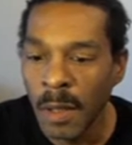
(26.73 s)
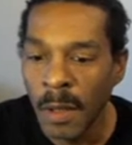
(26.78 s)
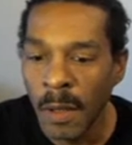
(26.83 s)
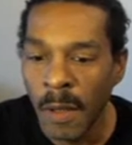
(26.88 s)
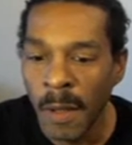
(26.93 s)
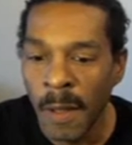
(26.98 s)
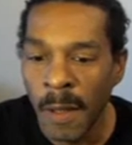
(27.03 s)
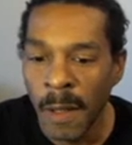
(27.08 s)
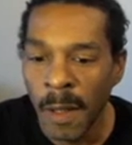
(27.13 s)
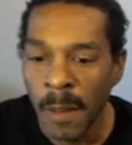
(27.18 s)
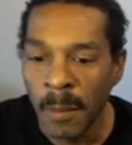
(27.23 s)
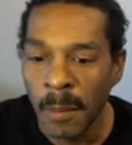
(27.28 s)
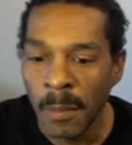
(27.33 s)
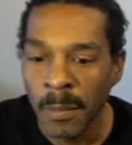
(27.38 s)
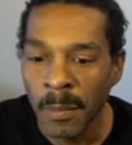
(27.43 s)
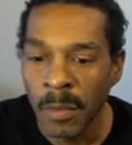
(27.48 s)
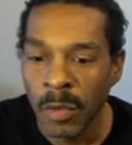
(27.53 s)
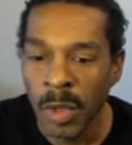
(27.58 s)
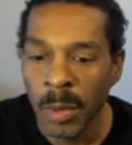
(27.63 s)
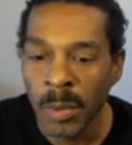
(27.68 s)

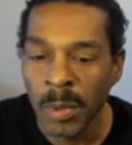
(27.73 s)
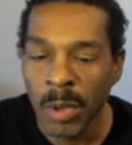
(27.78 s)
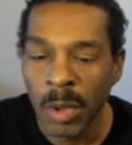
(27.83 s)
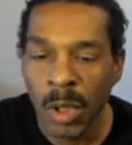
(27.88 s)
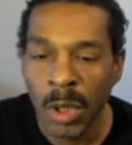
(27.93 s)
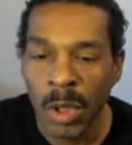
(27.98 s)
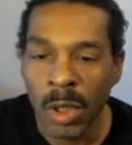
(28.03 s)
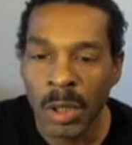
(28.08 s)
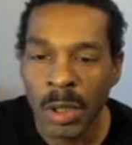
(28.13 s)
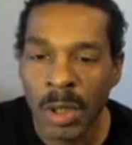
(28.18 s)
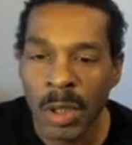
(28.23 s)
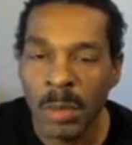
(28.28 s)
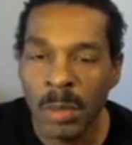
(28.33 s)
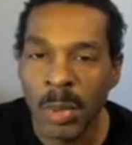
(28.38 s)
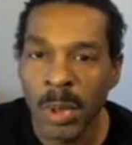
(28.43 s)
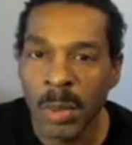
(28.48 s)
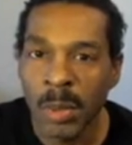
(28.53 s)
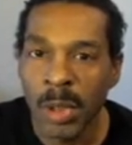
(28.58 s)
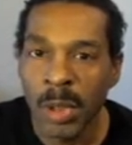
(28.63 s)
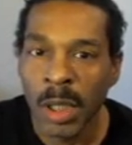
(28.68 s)
cryptocurrency,
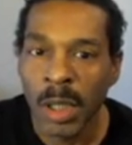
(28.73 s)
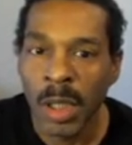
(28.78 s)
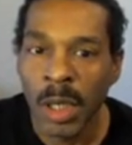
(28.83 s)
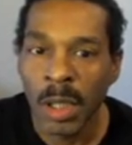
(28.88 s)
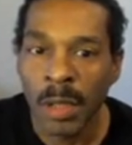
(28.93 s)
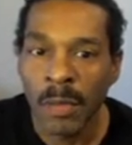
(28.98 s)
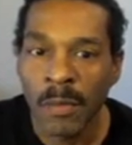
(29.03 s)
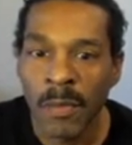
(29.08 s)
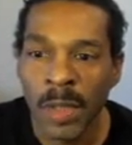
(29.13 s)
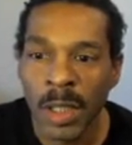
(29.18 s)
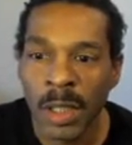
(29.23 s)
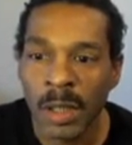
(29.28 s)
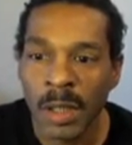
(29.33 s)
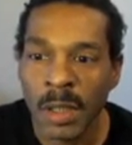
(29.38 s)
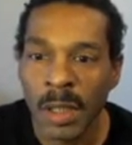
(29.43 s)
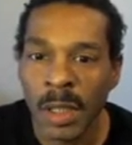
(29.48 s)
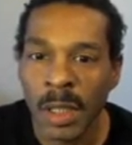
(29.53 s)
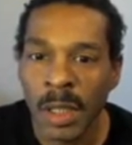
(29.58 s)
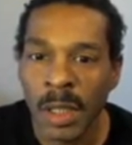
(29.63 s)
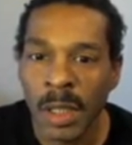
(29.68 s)
people that are
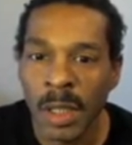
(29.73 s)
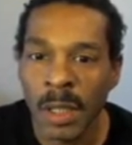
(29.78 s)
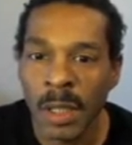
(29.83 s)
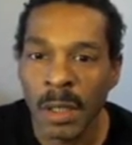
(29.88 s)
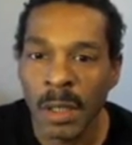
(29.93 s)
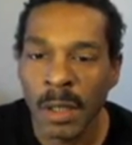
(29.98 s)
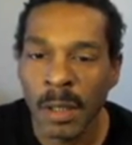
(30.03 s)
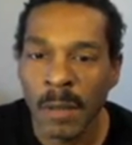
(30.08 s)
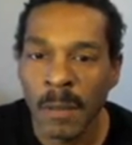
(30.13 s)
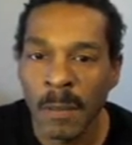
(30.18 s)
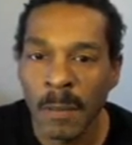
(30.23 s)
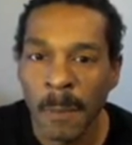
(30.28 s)
investing in